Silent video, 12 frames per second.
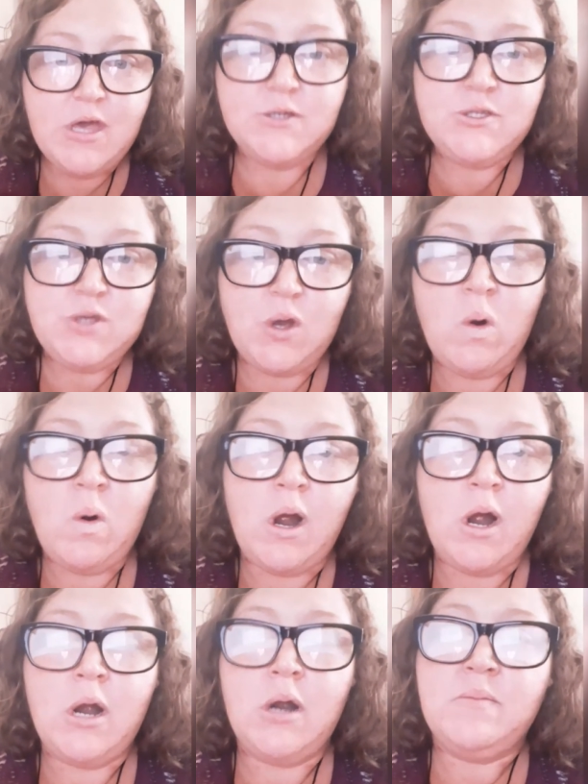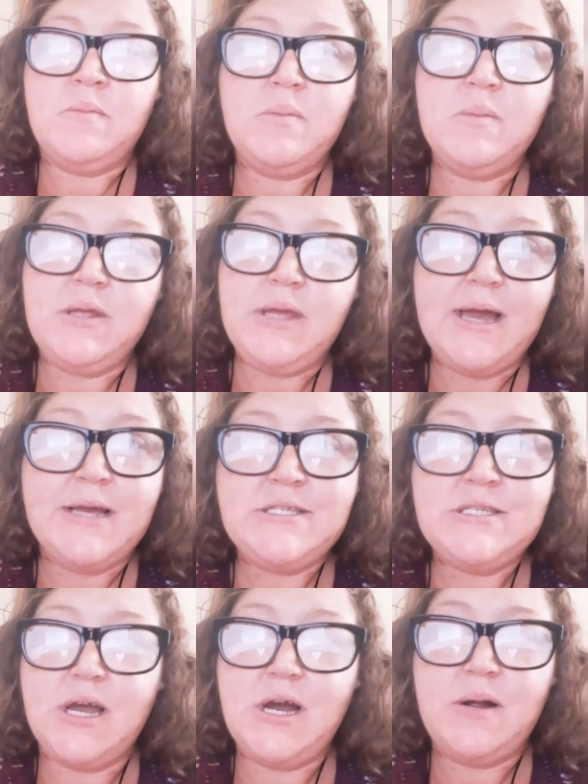So, a
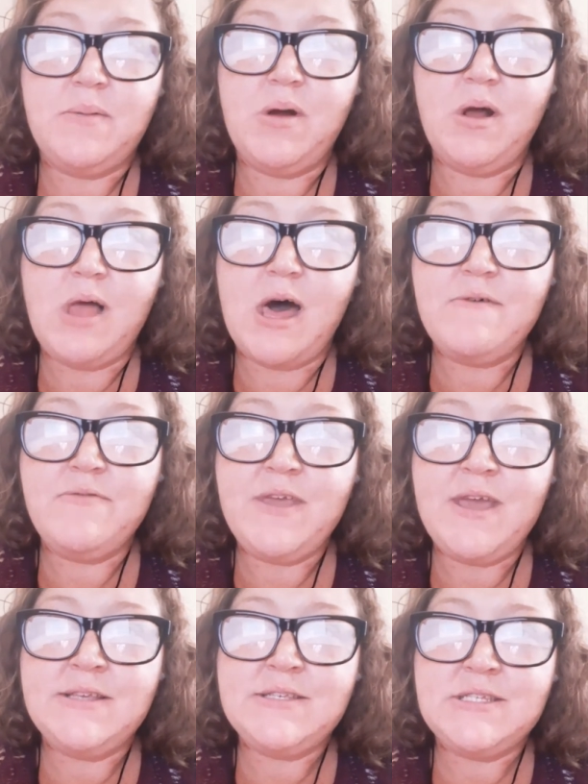lot of things,